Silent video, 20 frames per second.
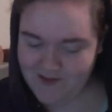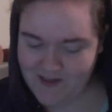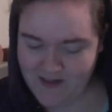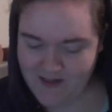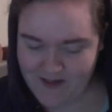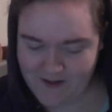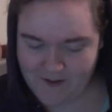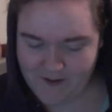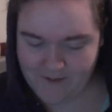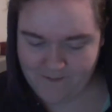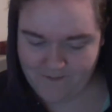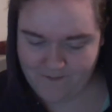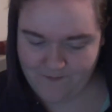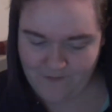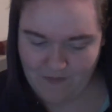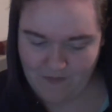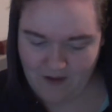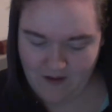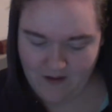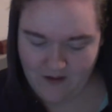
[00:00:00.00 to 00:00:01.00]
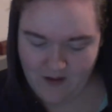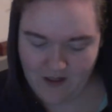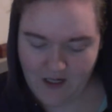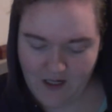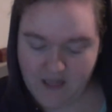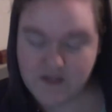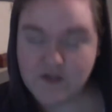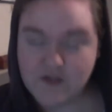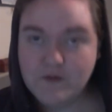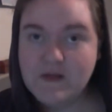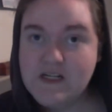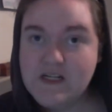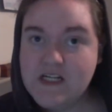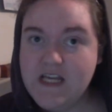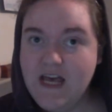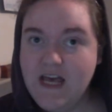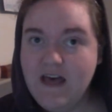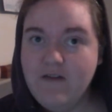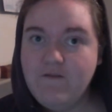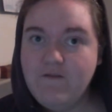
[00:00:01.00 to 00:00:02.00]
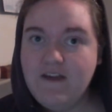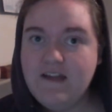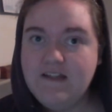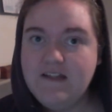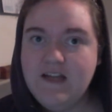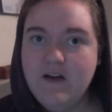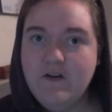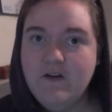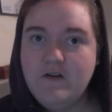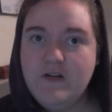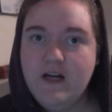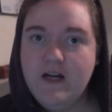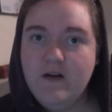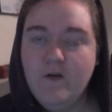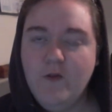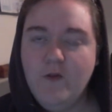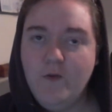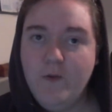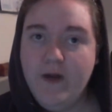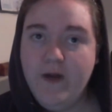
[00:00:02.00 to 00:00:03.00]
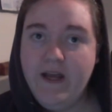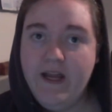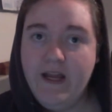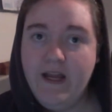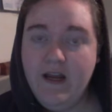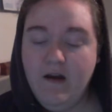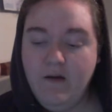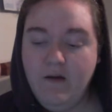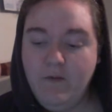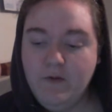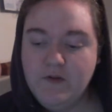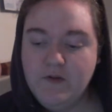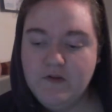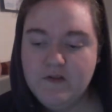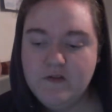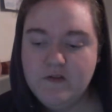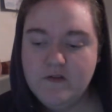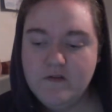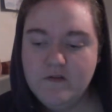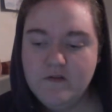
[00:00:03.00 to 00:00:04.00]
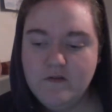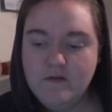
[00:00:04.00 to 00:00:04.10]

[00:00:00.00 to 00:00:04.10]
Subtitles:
I do actually have a tarot deck on the way. I was